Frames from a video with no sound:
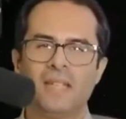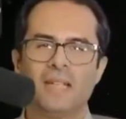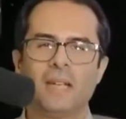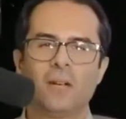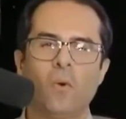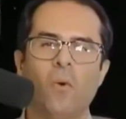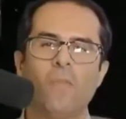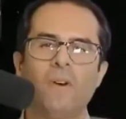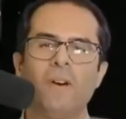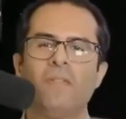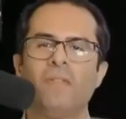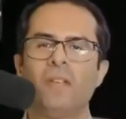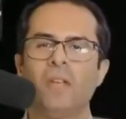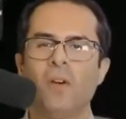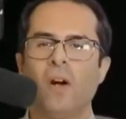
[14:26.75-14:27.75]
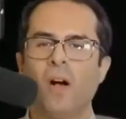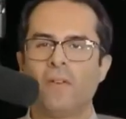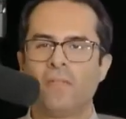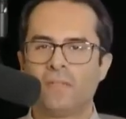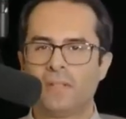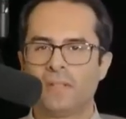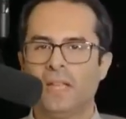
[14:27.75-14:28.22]
an overview
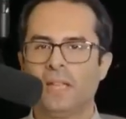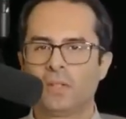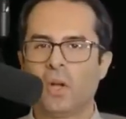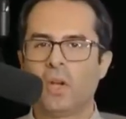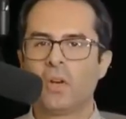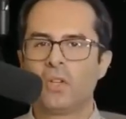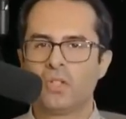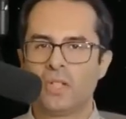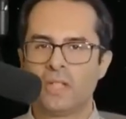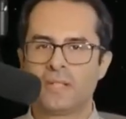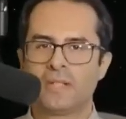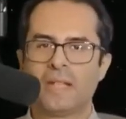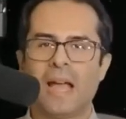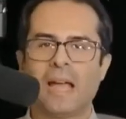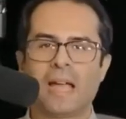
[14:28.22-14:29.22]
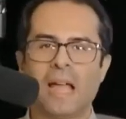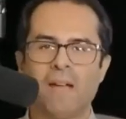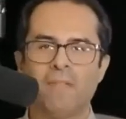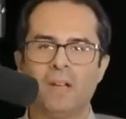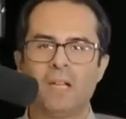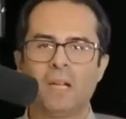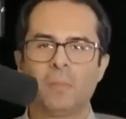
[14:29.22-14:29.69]
of the technology stack
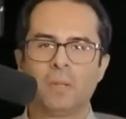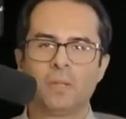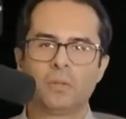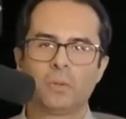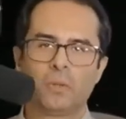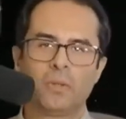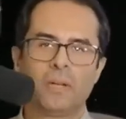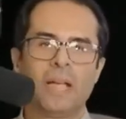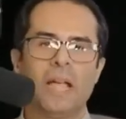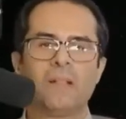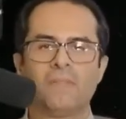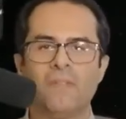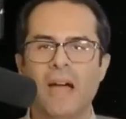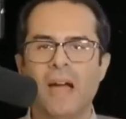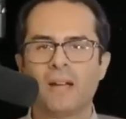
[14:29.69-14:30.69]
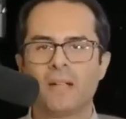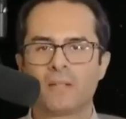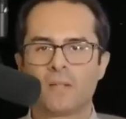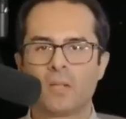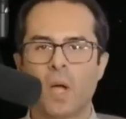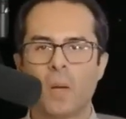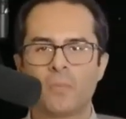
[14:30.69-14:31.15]
available to create
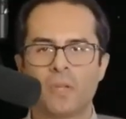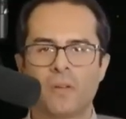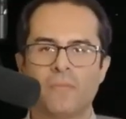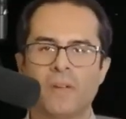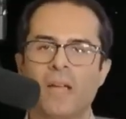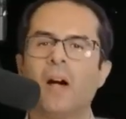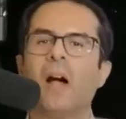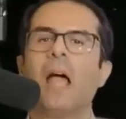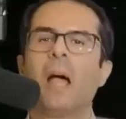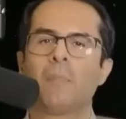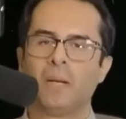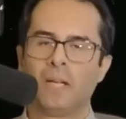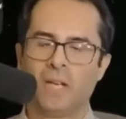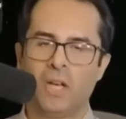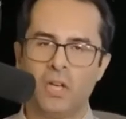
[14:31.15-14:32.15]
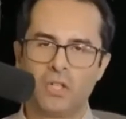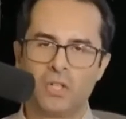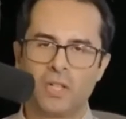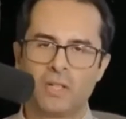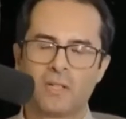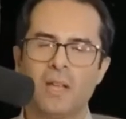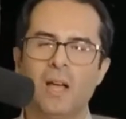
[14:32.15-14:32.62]
various types of AI
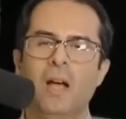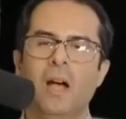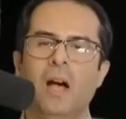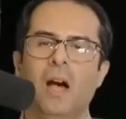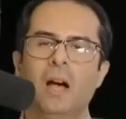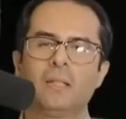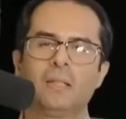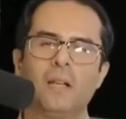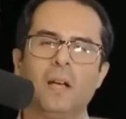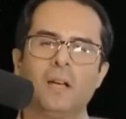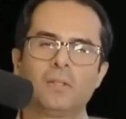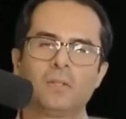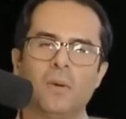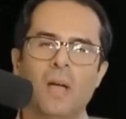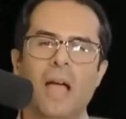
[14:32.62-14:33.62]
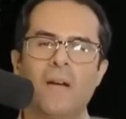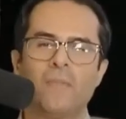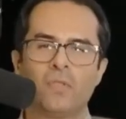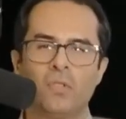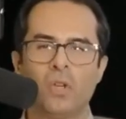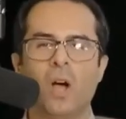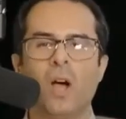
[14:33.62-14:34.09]
applications, I'd like to
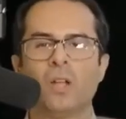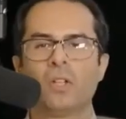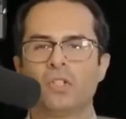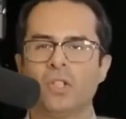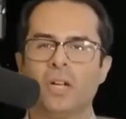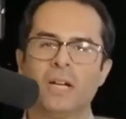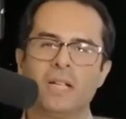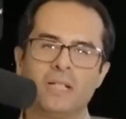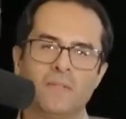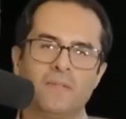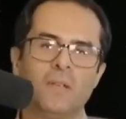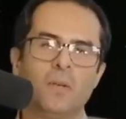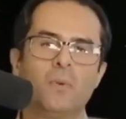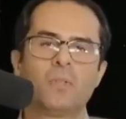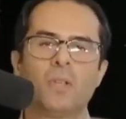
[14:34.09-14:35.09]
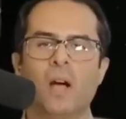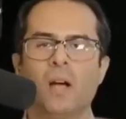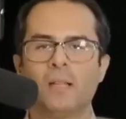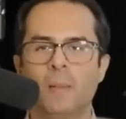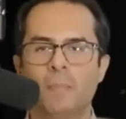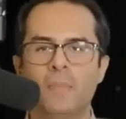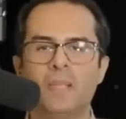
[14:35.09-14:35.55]
have John share his views
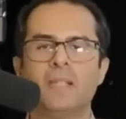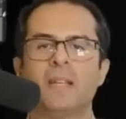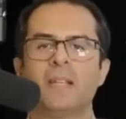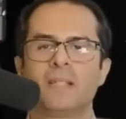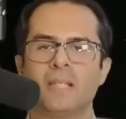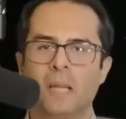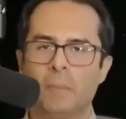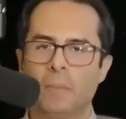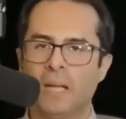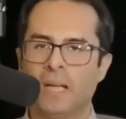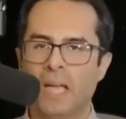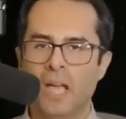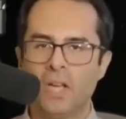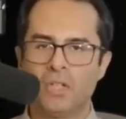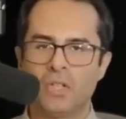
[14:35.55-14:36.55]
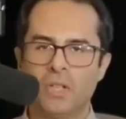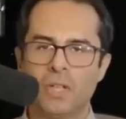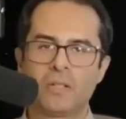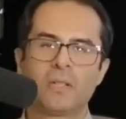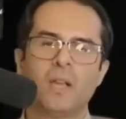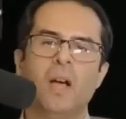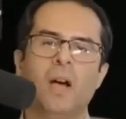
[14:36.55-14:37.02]
on the business
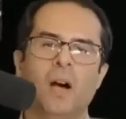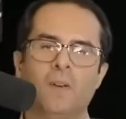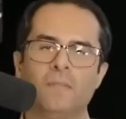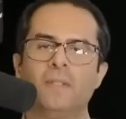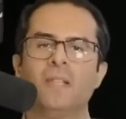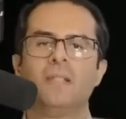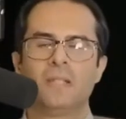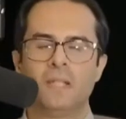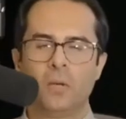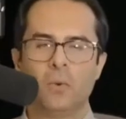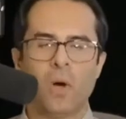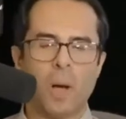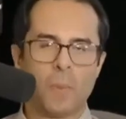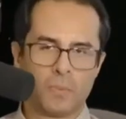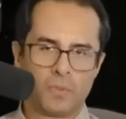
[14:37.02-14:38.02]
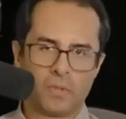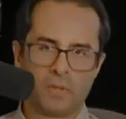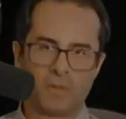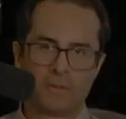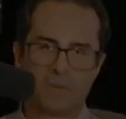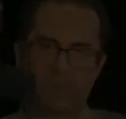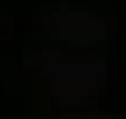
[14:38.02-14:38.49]
implications of these new options.